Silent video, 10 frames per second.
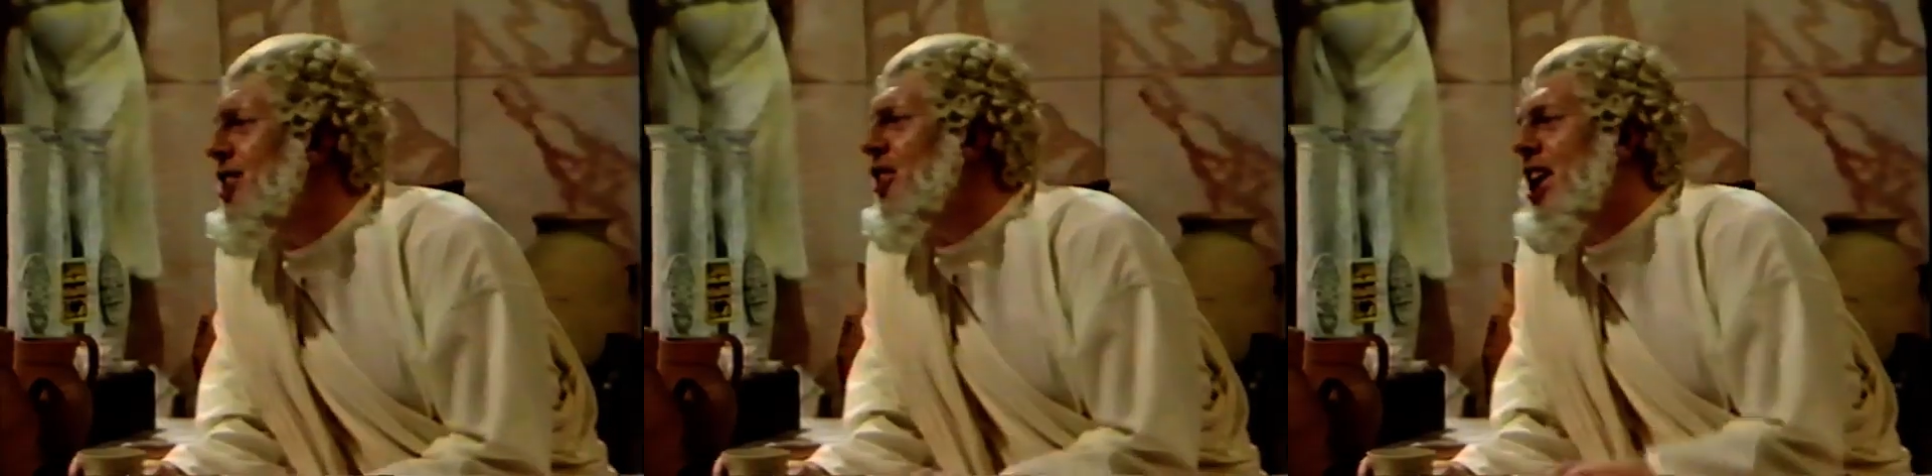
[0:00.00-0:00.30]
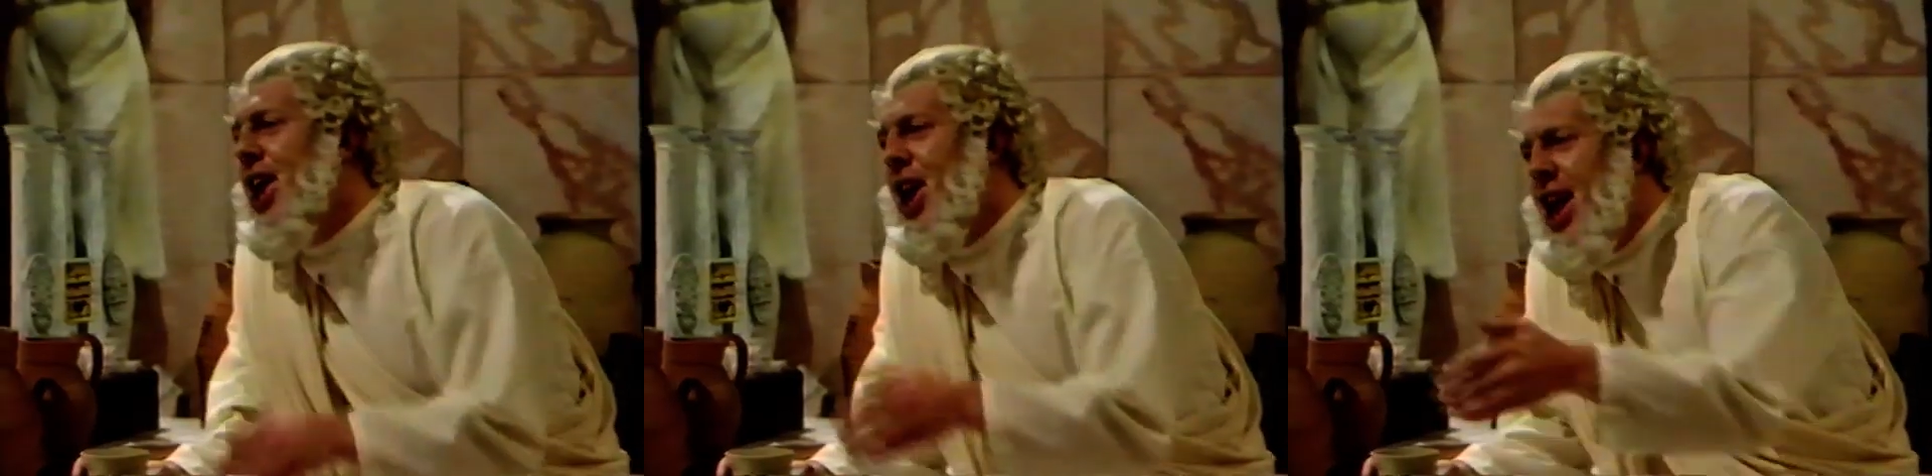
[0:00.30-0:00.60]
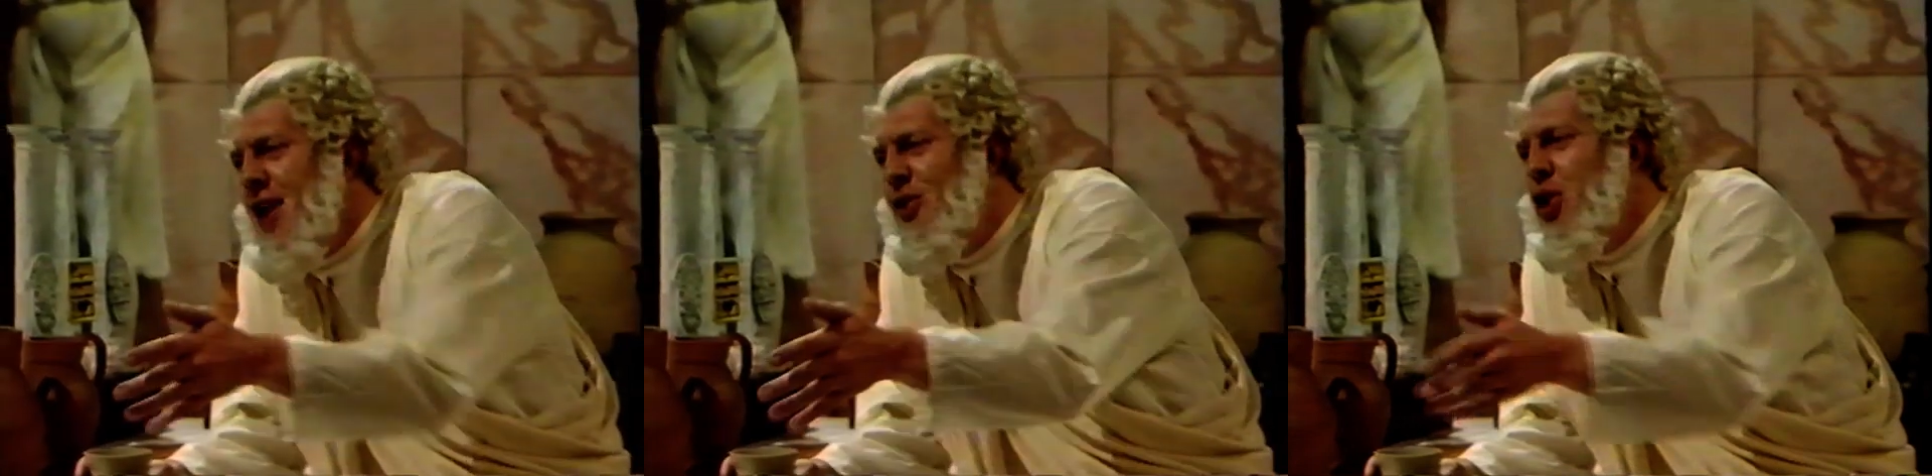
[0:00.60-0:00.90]
nothing
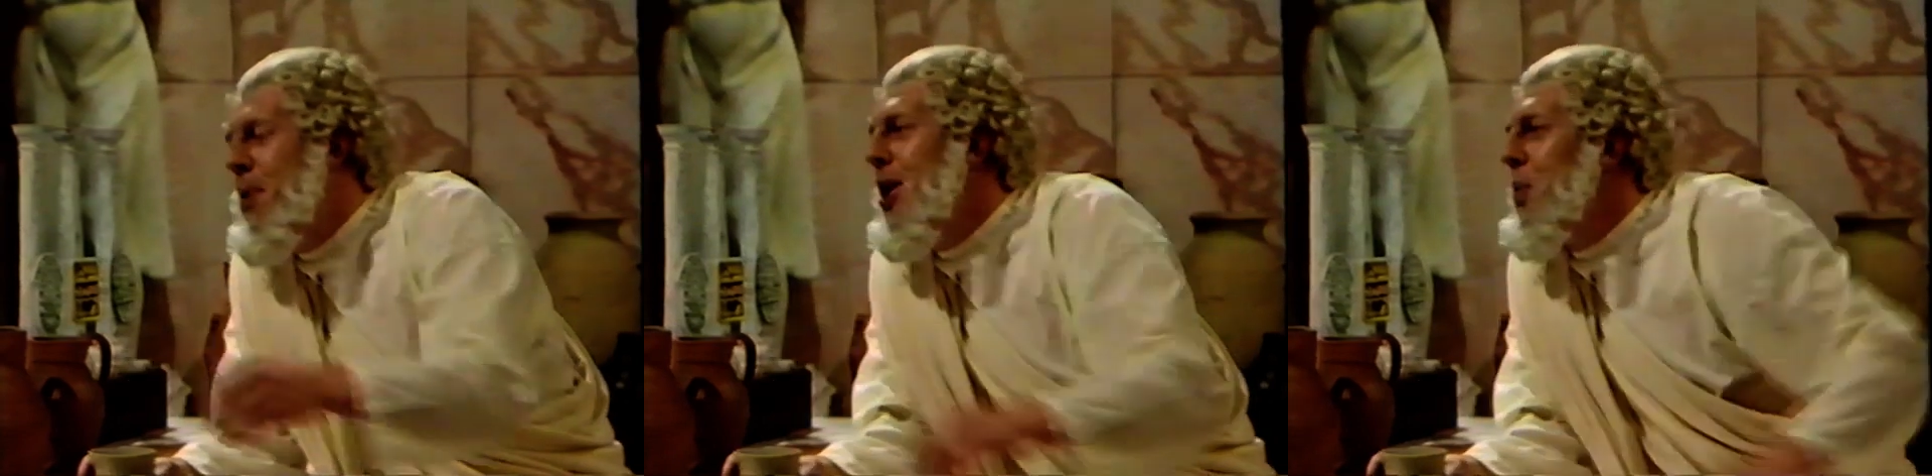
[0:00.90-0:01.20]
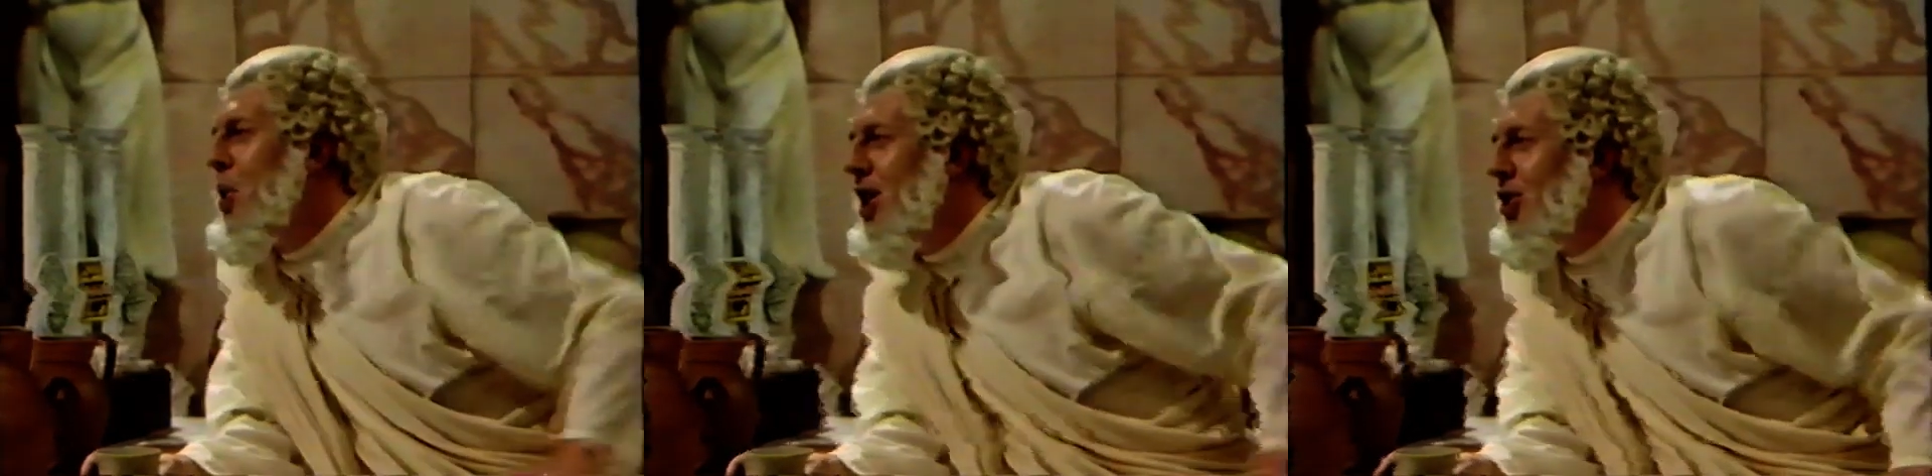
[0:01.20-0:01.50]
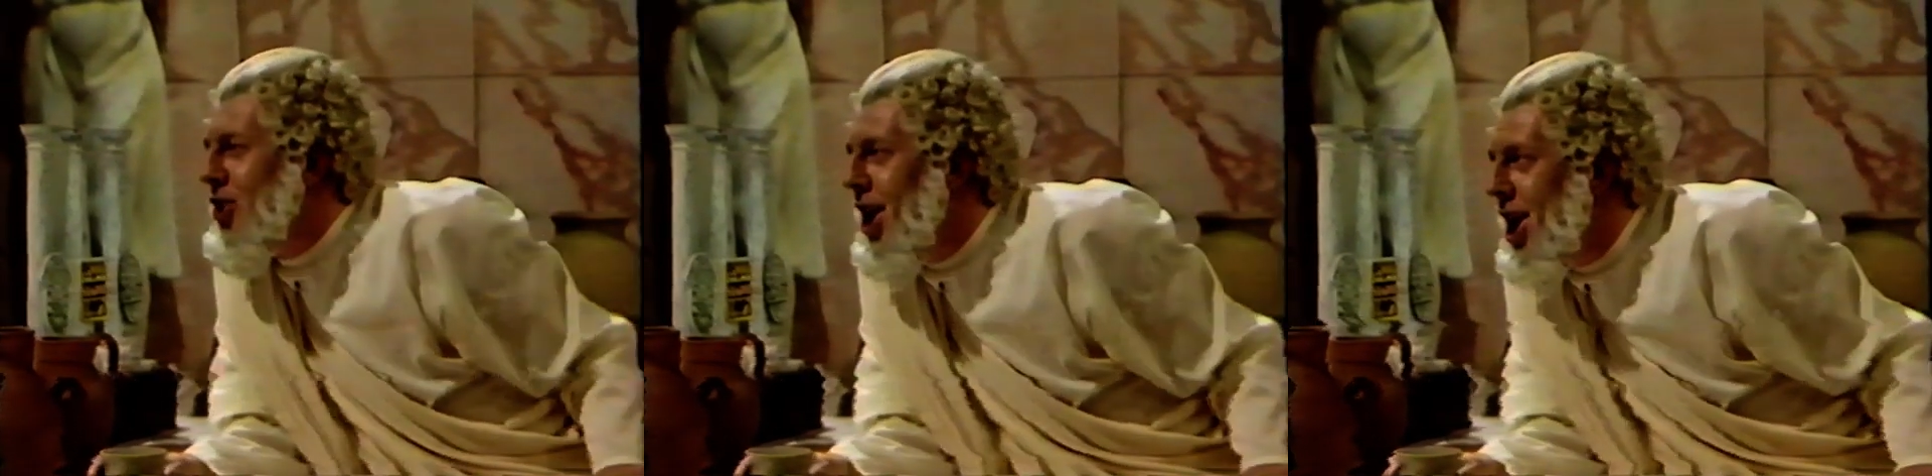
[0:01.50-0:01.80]
clever about what he's
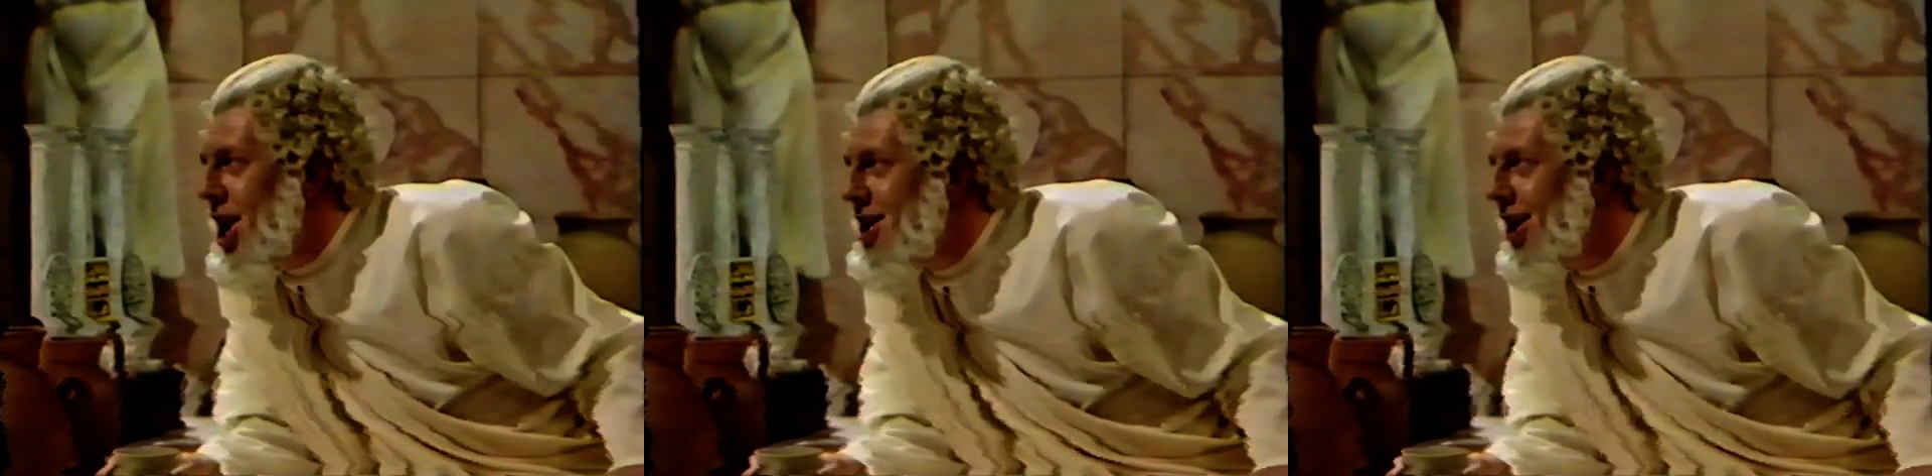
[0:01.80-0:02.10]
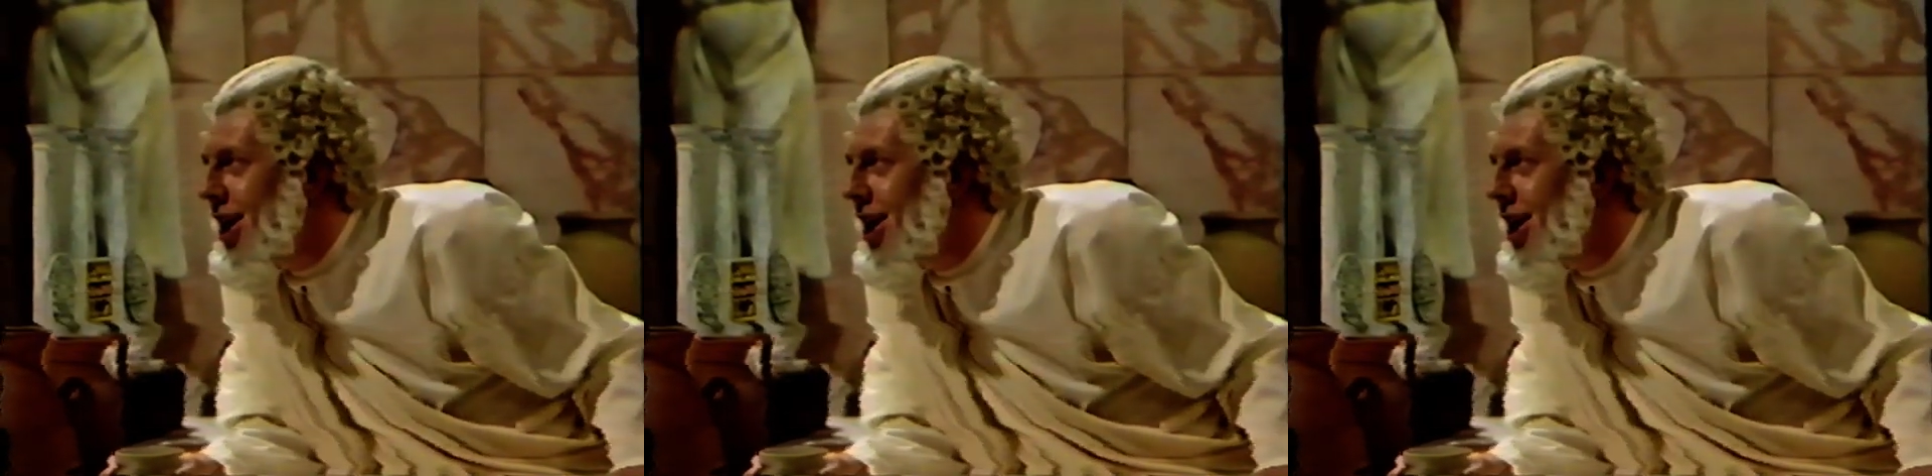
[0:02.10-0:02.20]
saying.